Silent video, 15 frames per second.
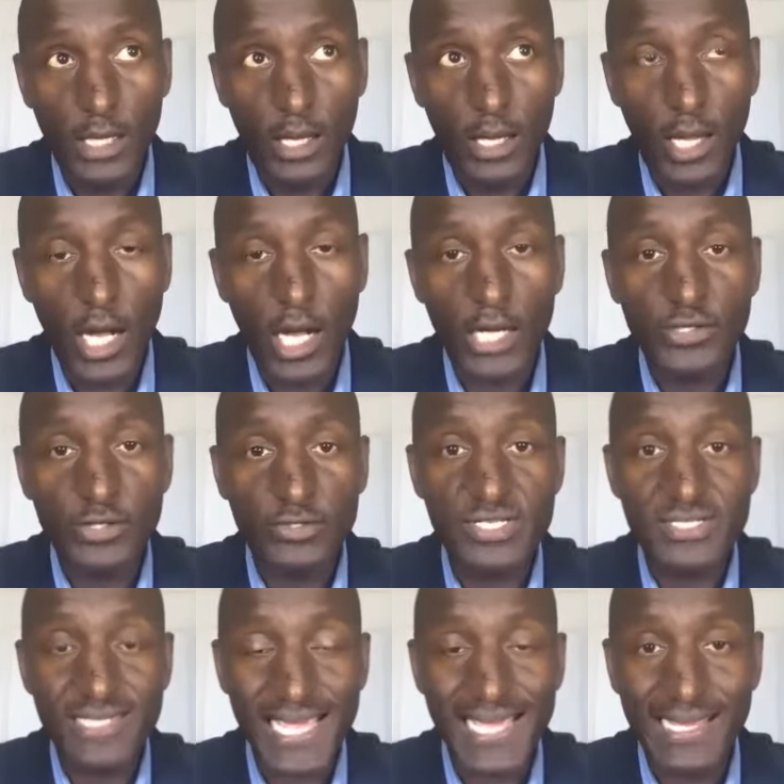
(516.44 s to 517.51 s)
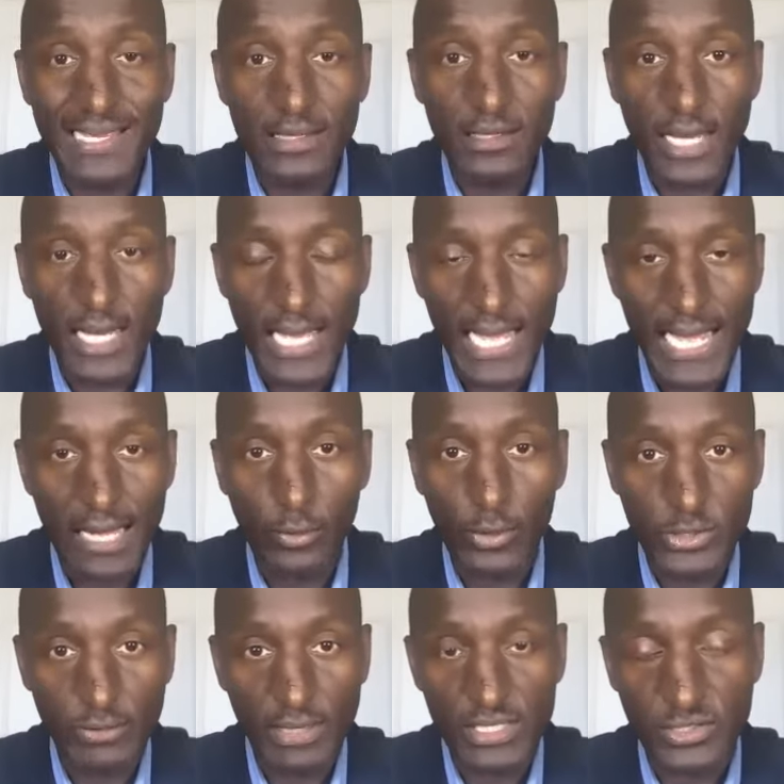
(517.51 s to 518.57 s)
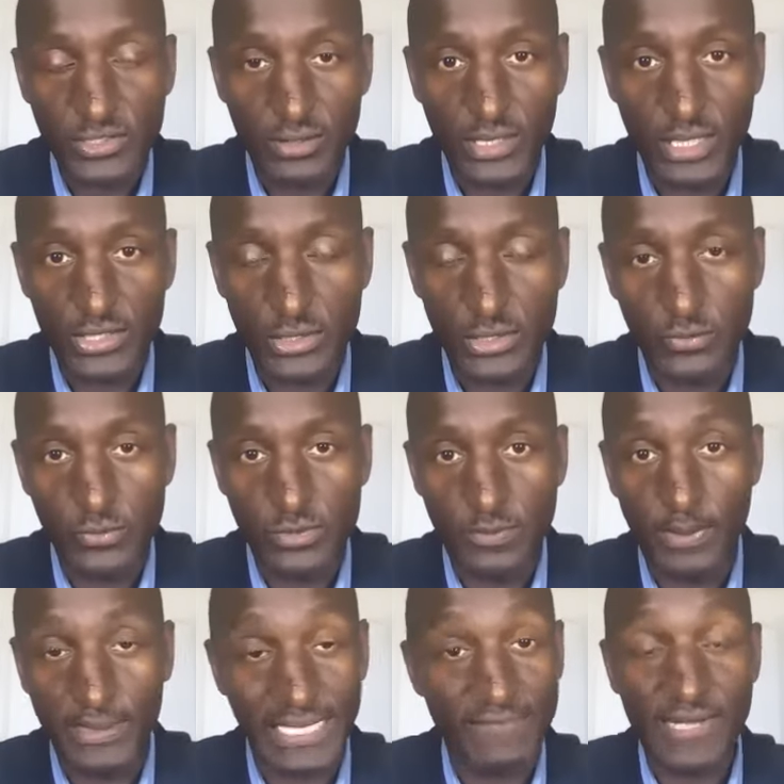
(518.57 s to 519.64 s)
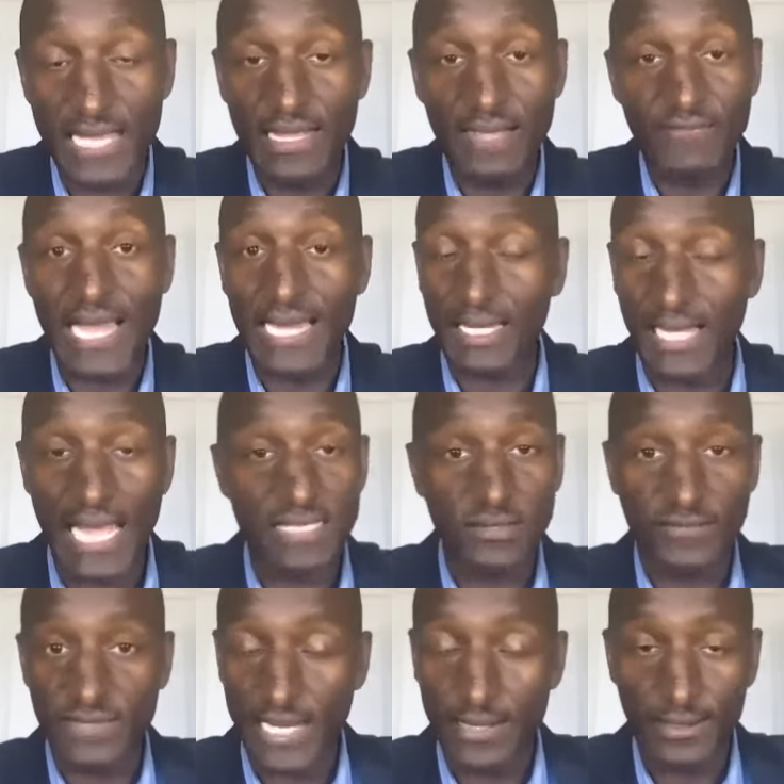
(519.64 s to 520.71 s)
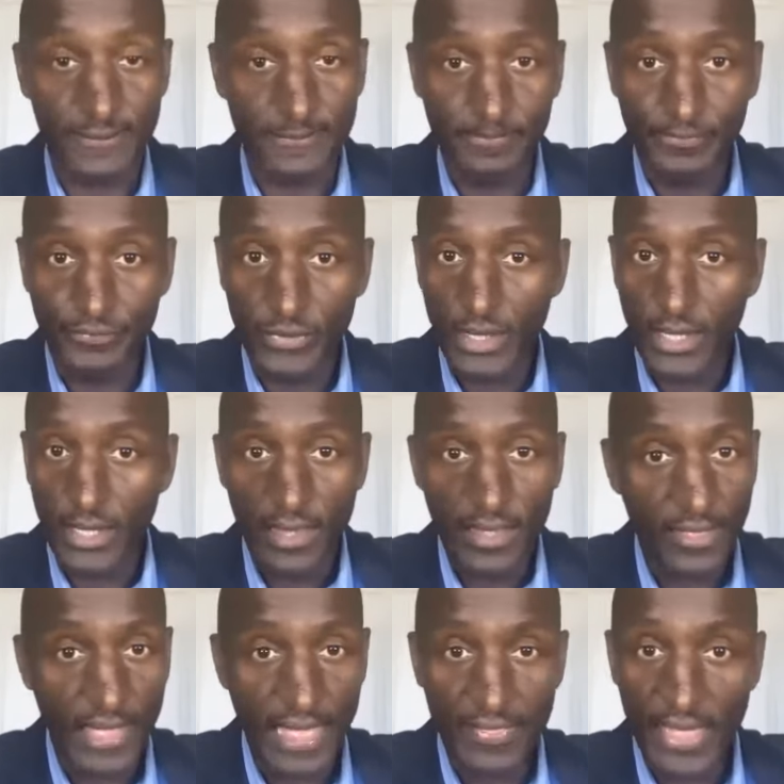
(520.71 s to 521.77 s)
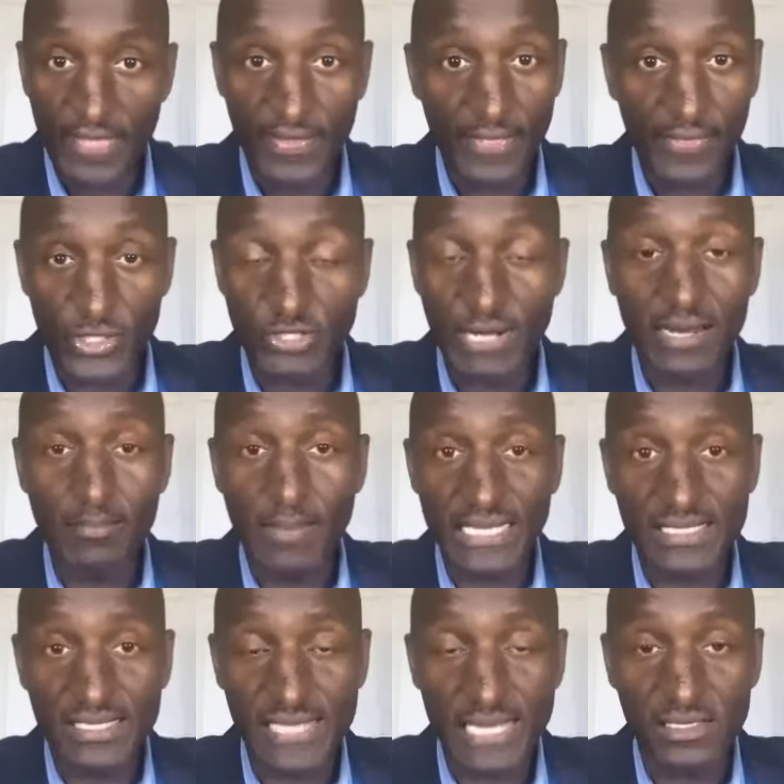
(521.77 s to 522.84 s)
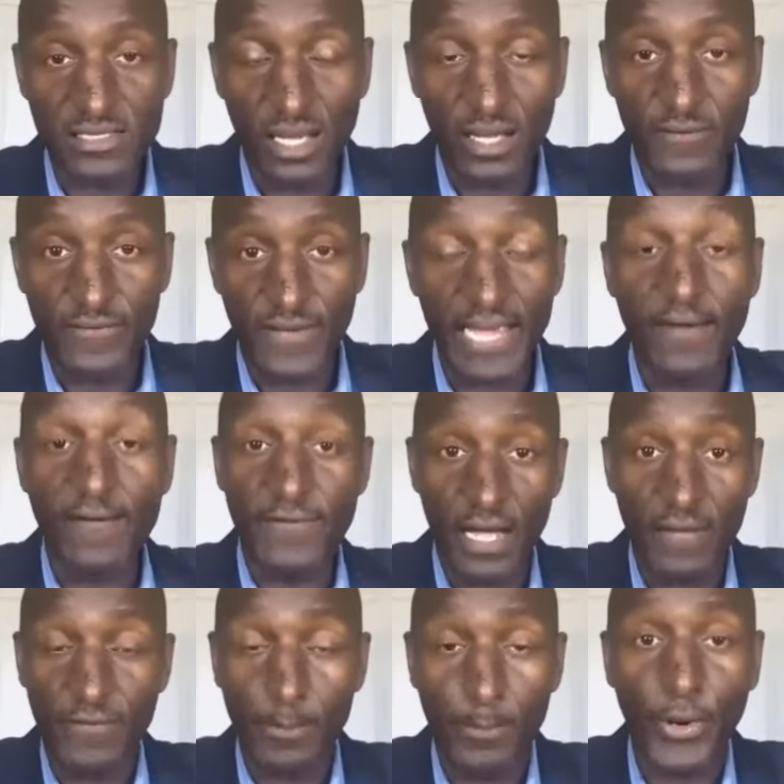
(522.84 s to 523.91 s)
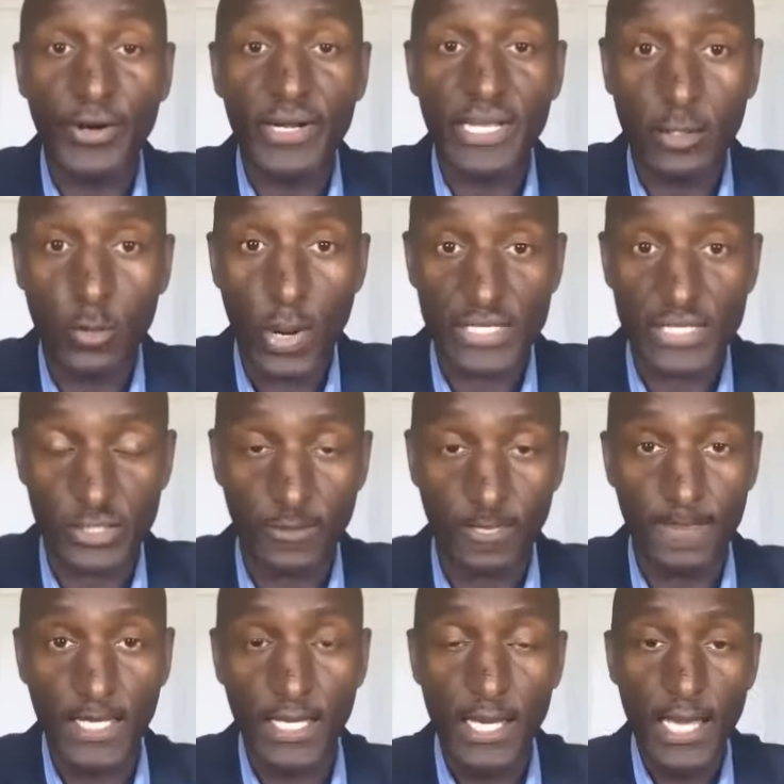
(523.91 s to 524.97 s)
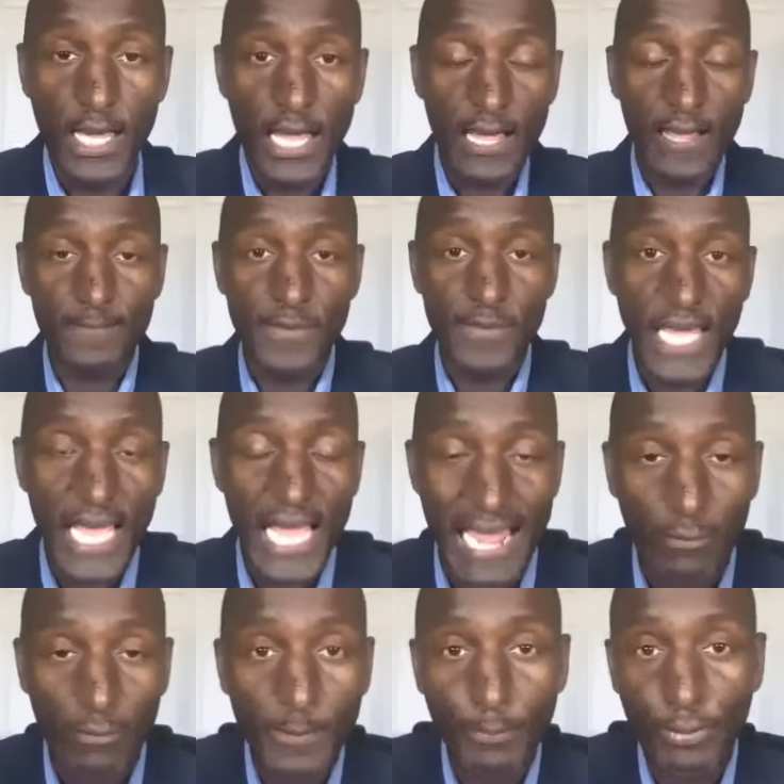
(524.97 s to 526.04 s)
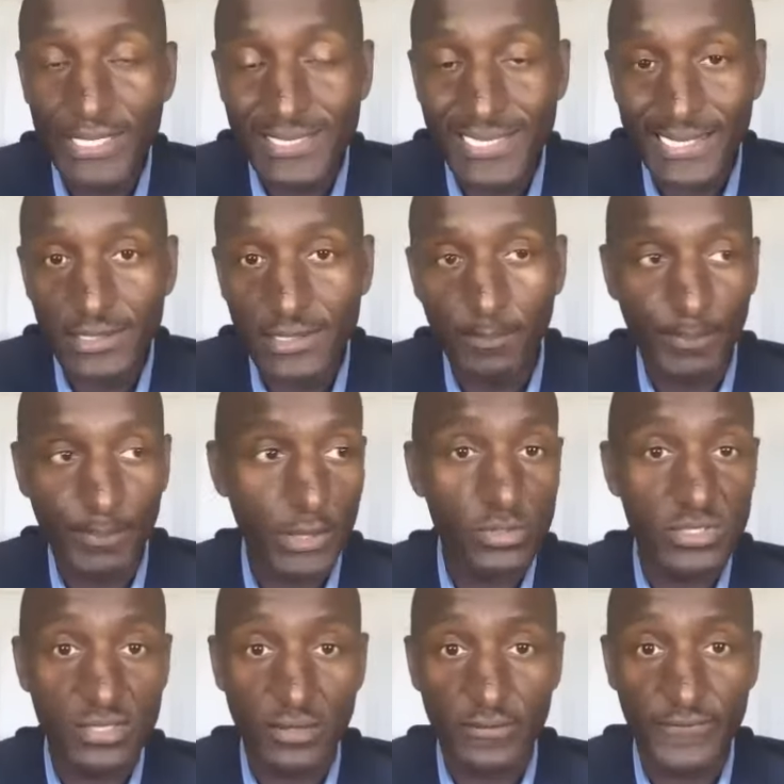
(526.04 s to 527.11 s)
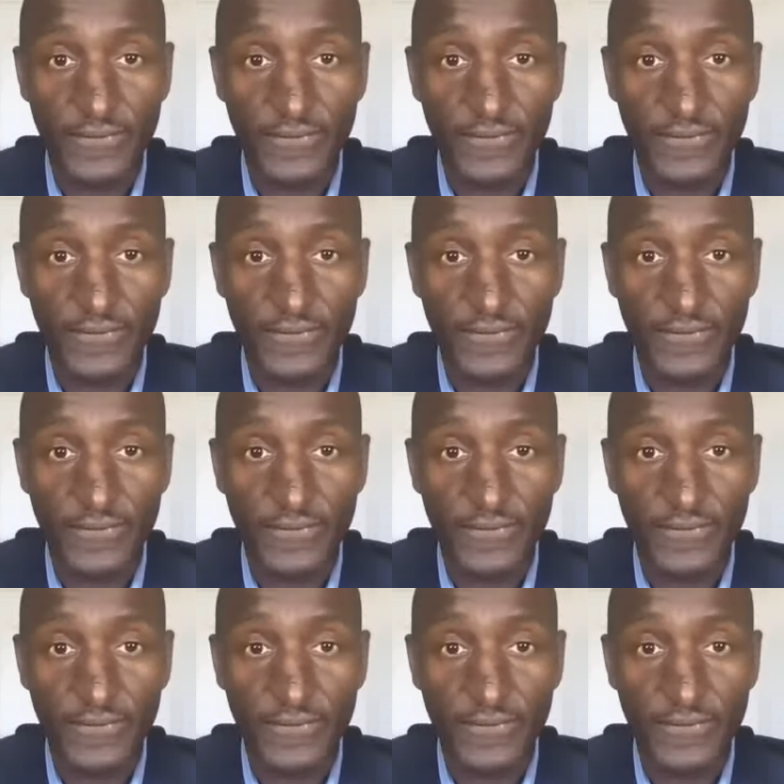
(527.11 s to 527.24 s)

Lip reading: understand how to address certain issues, but they've got lots of data, and they're trying to make sense of a burning question. How do we predict abuse of